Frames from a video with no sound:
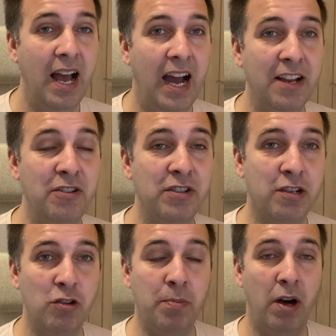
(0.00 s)
I usually
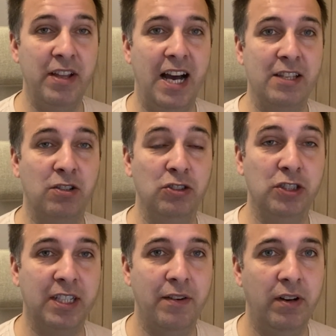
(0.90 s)
group all the articles
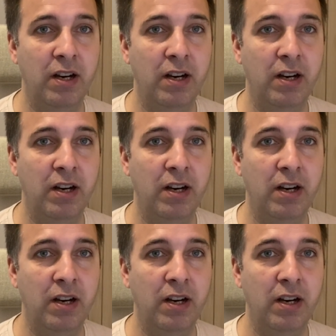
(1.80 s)
together,